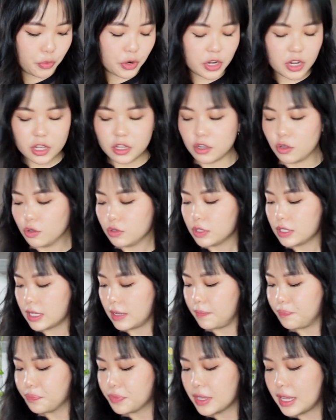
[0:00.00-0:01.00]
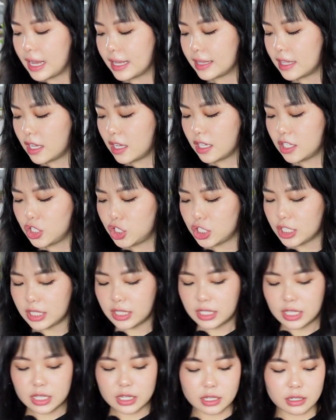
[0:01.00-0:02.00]
Pretty close. I think
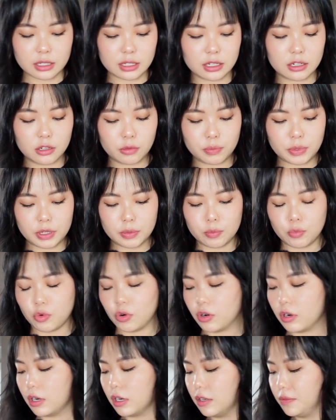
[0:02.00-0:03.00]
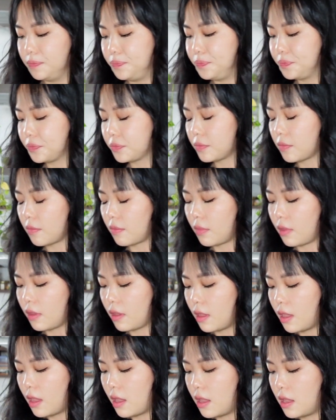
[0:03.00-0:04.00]
just need a little bit more
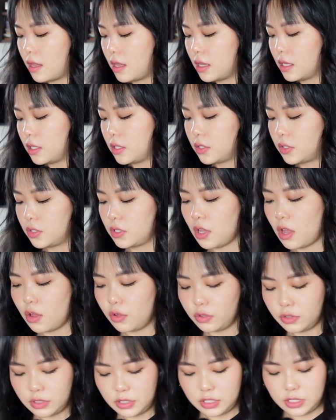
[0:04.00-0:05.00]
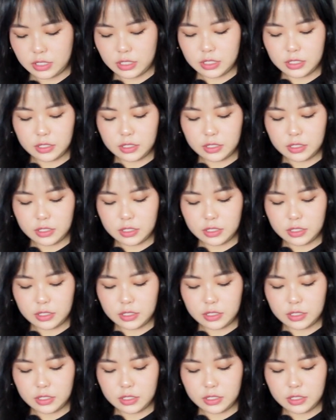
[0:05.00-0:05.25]
salt,